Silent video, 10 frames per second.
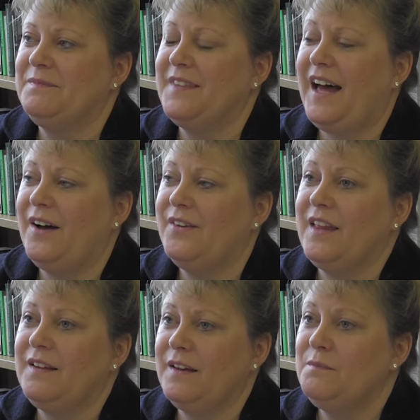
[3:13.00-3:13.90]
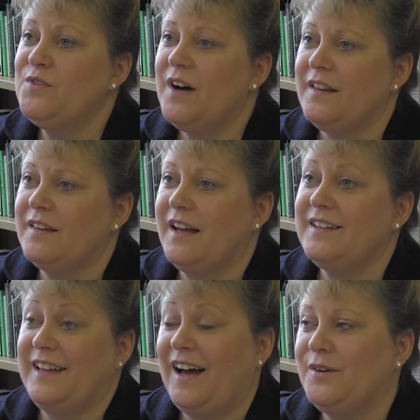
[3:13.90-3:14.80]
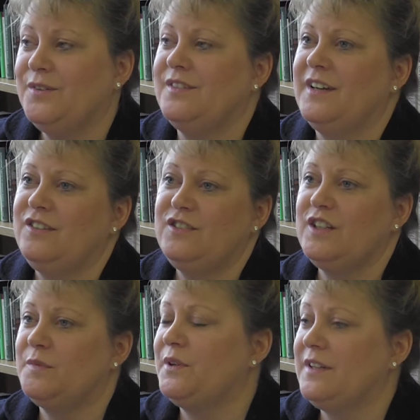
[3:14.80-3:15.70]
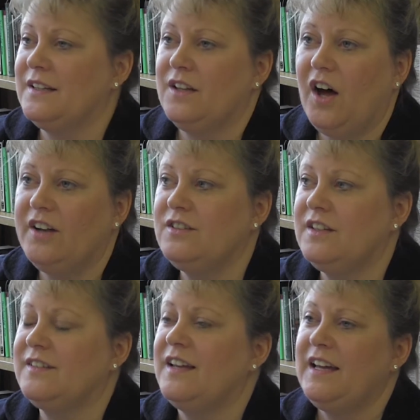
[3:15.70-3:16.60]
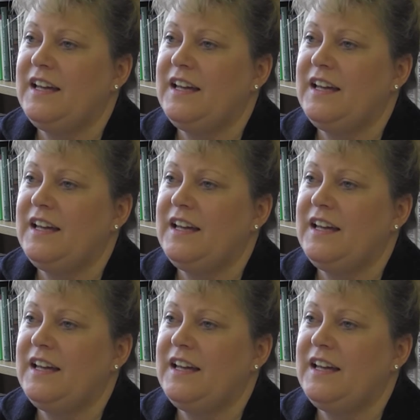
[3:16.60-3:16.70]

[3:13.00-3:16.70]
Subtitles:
The house, they move out of the nice house. She gets put in lodgings.